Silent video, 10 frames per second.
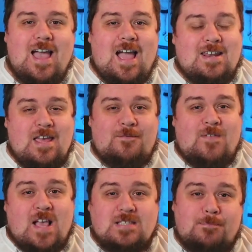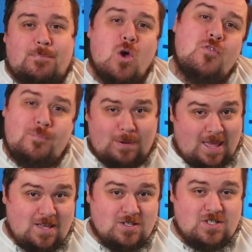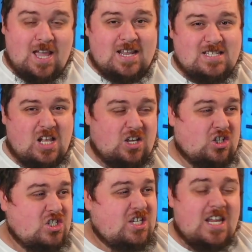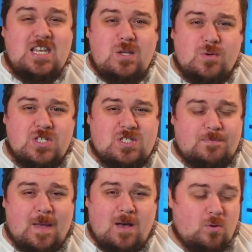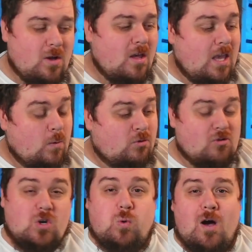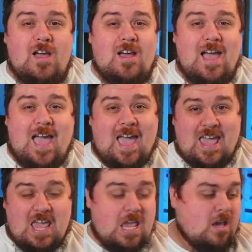and it affects both players and it's like a continuous spell. It would require a